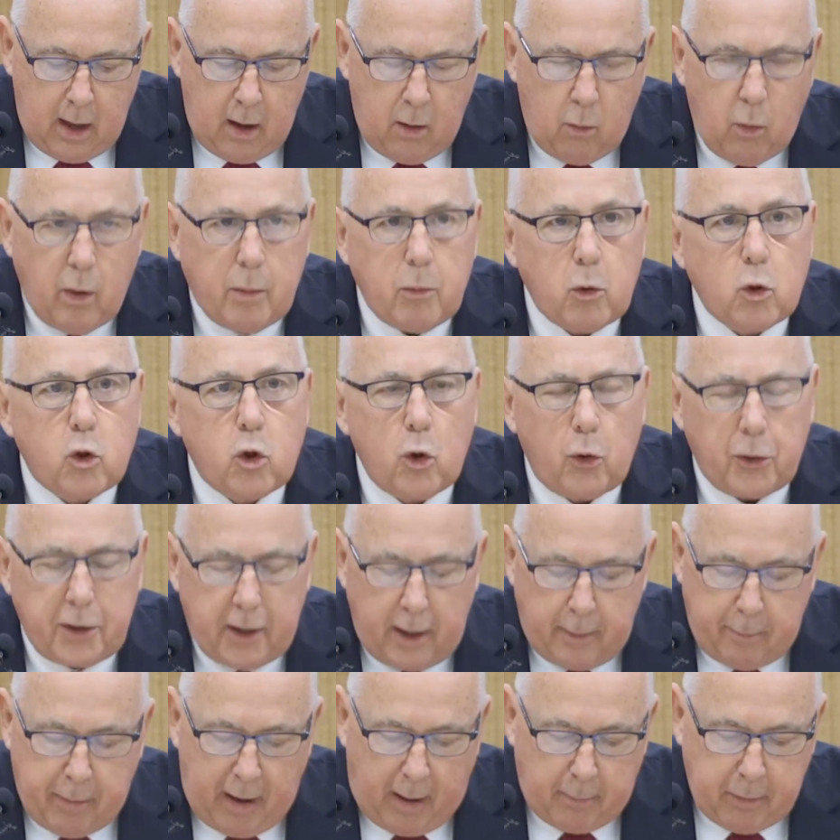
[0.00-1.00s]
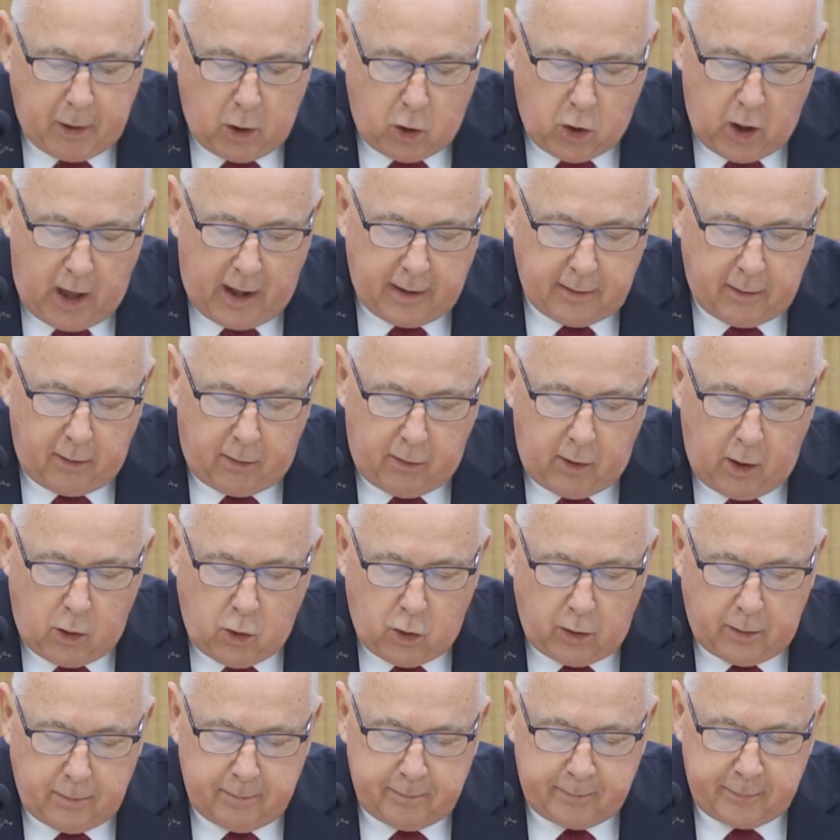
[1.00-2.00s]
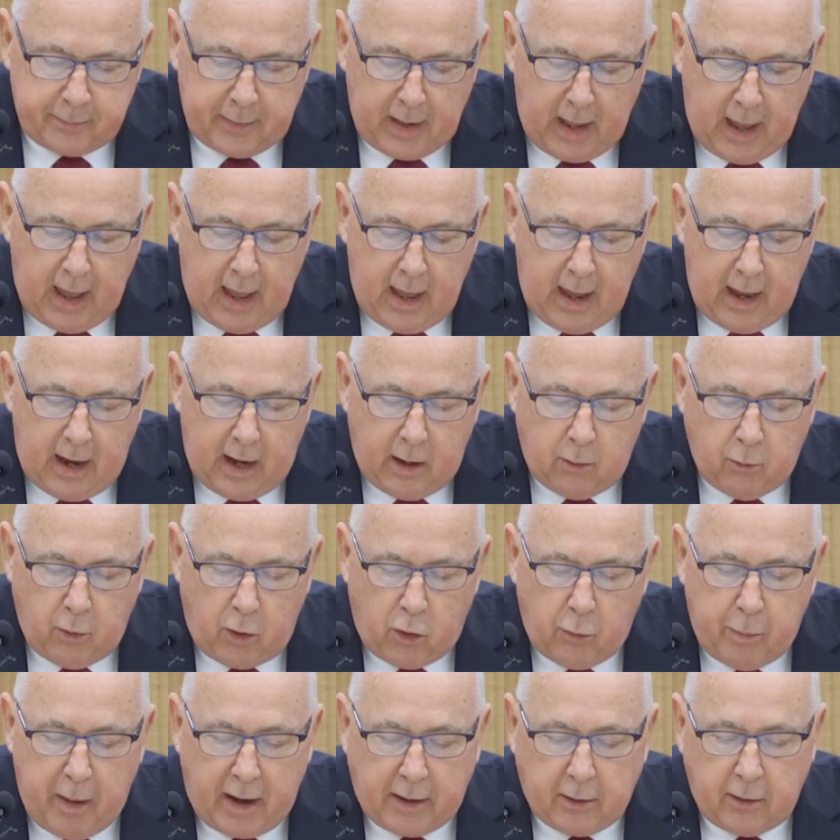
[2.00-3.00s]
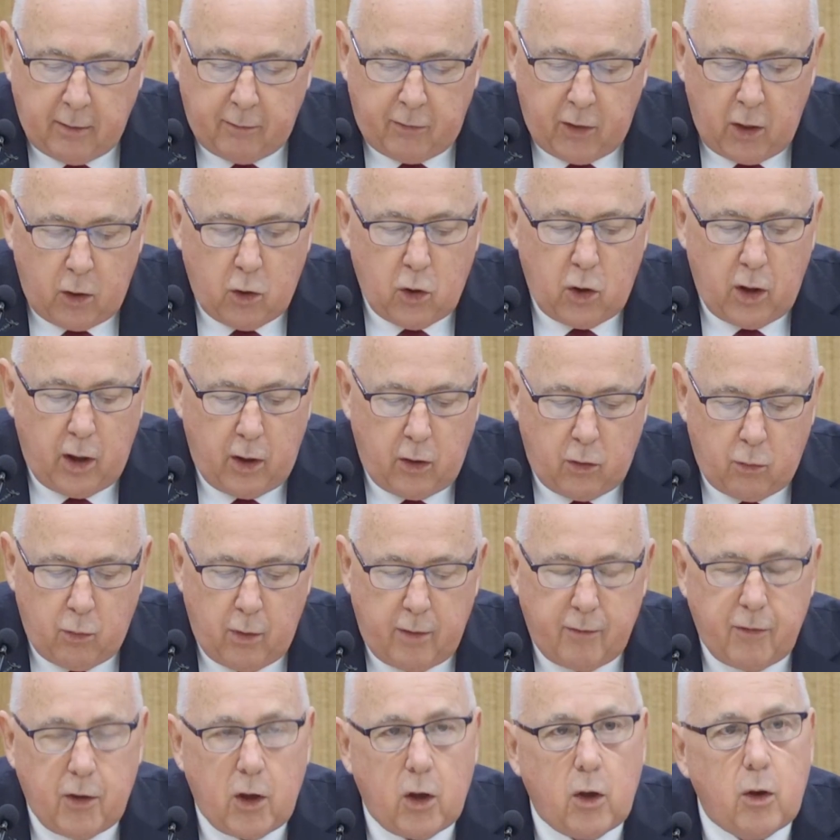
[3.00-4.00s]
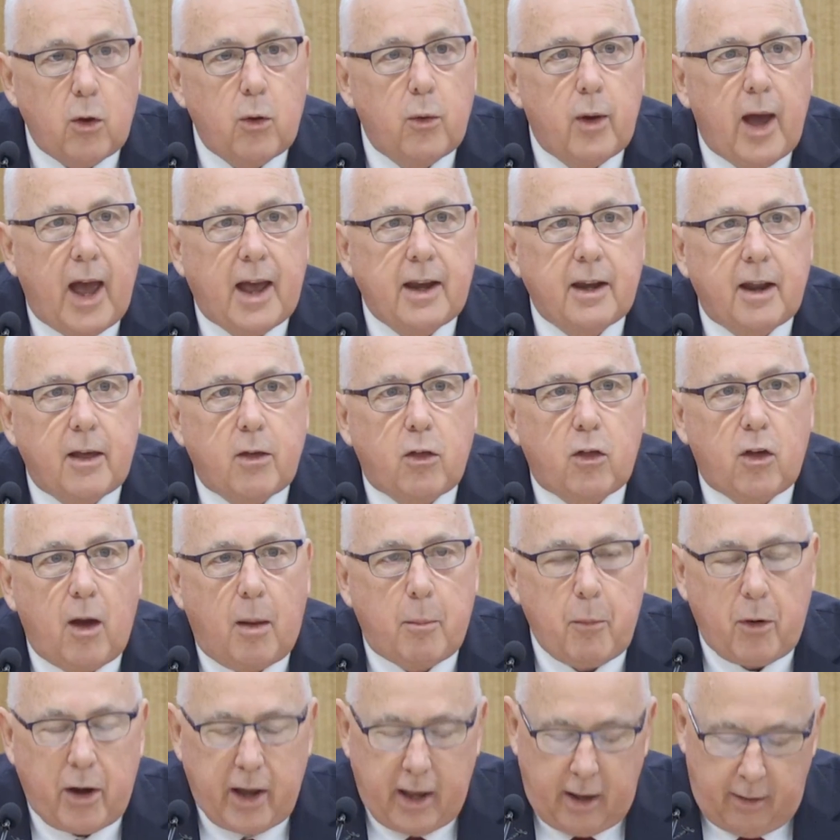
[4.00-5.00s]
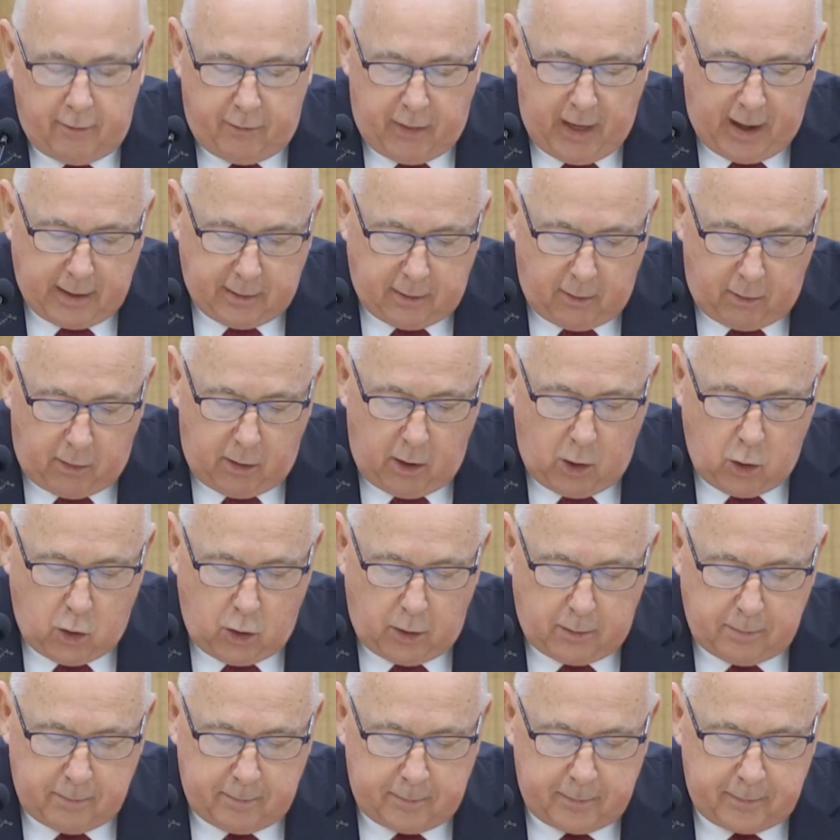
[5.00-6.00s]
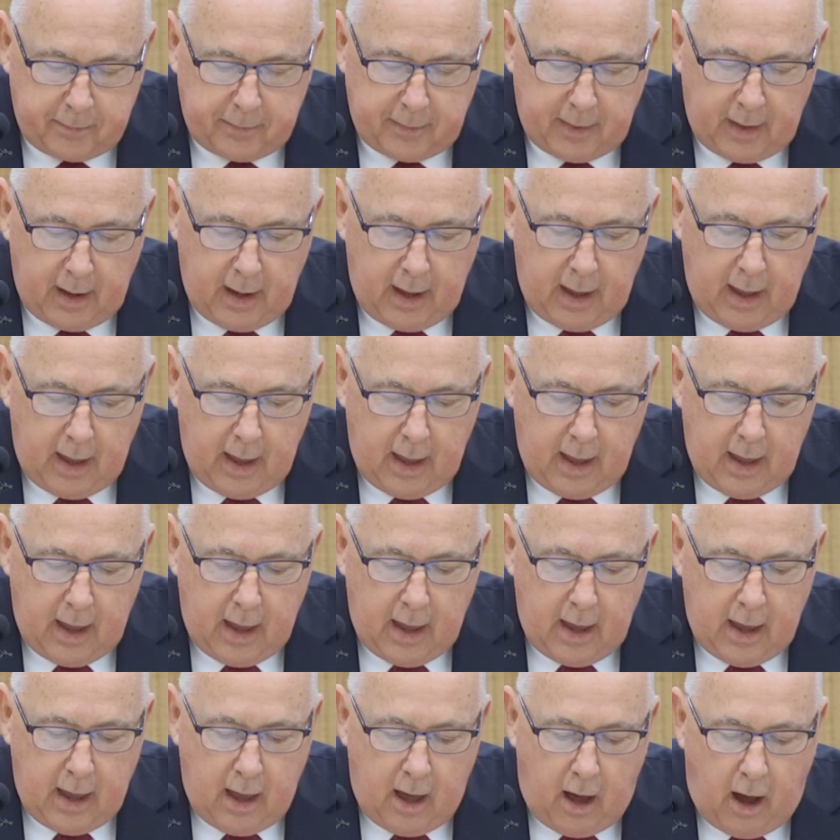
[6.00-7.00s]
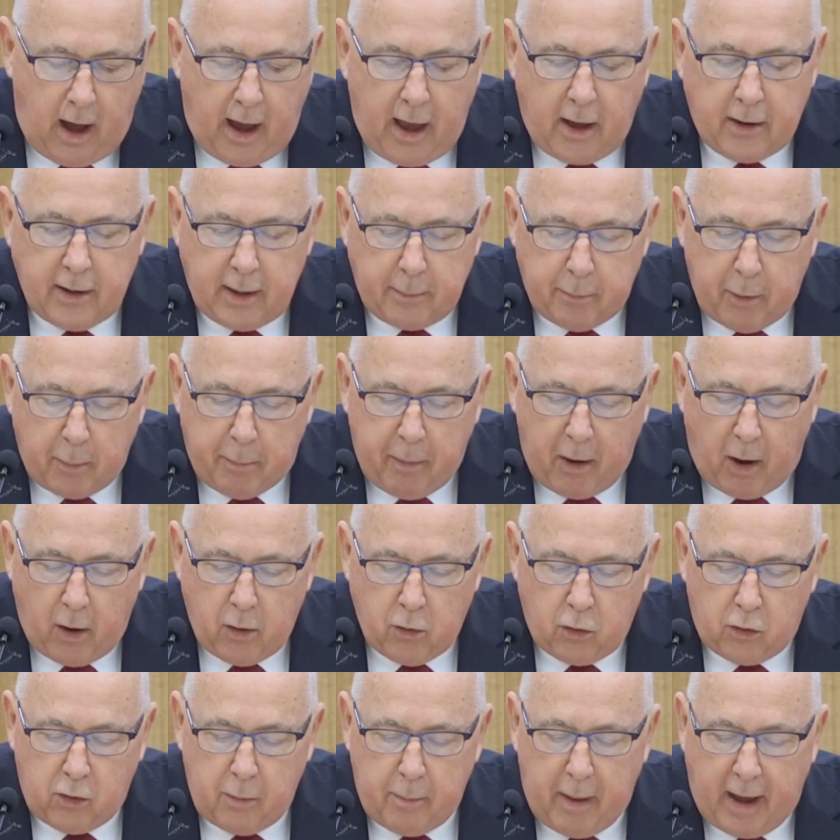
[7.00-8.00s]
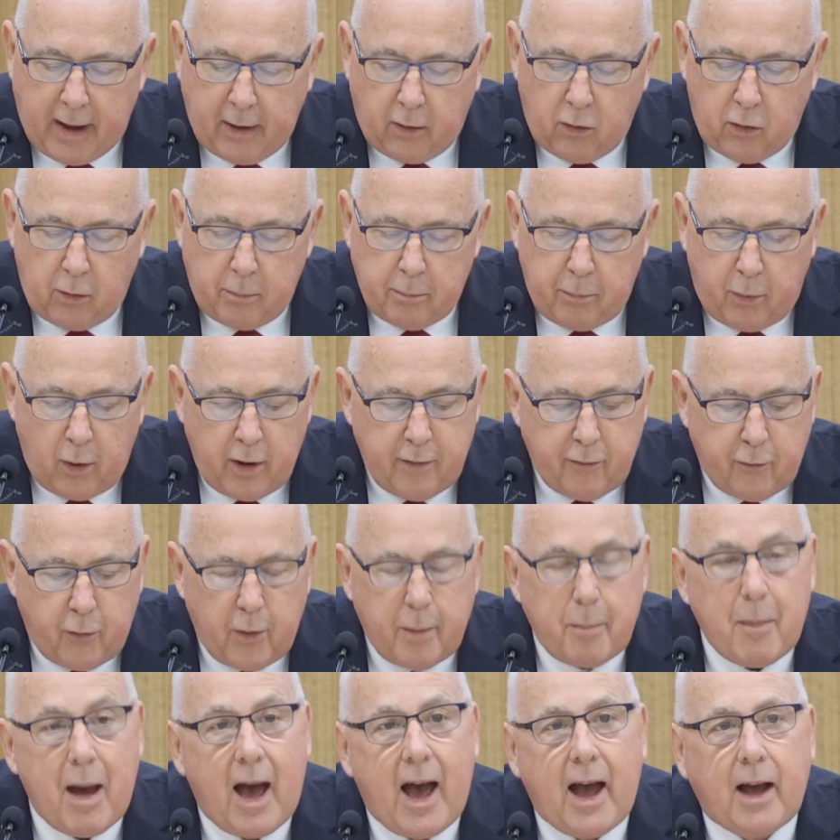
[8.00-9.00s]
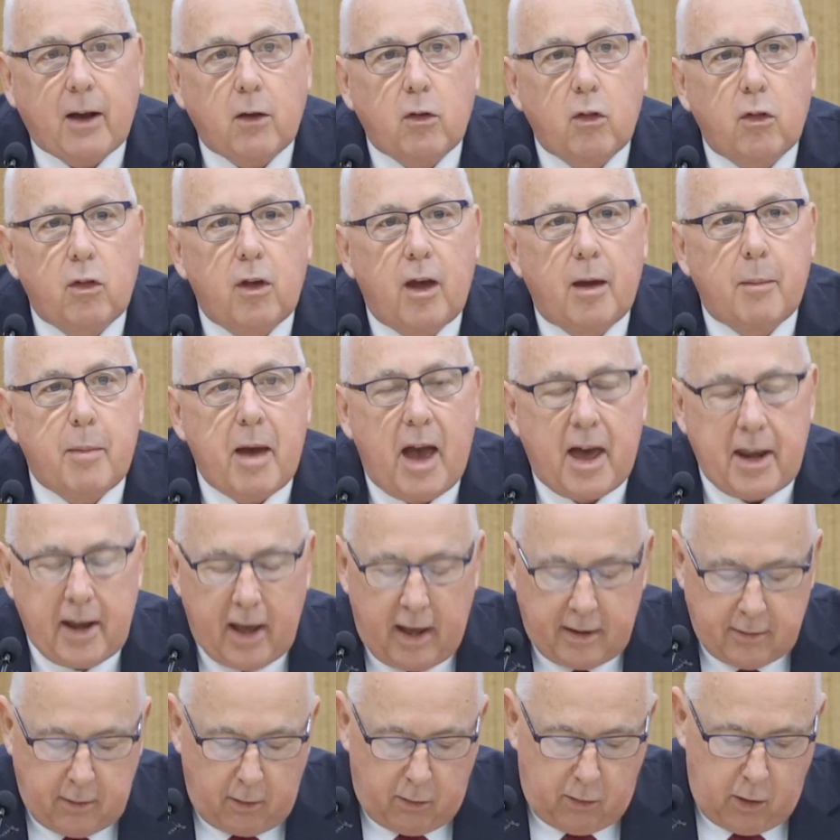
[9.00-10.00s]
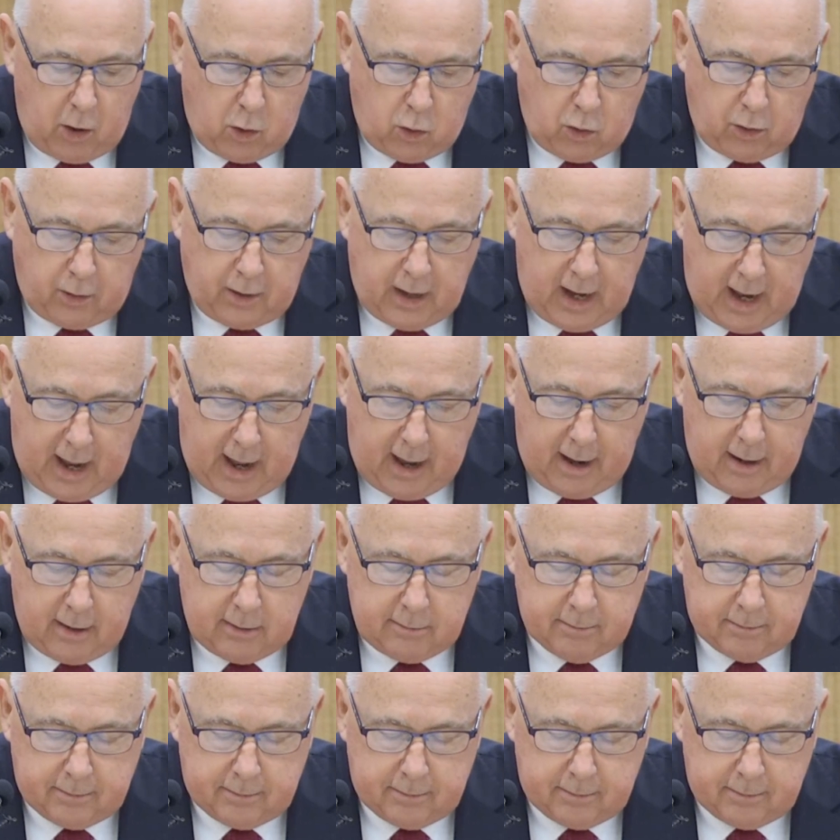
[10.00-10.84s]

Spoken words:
We will shortly publish our decision in respect of this year's review and a summary of that decision. I only propose to make some brief remarks about our decision now.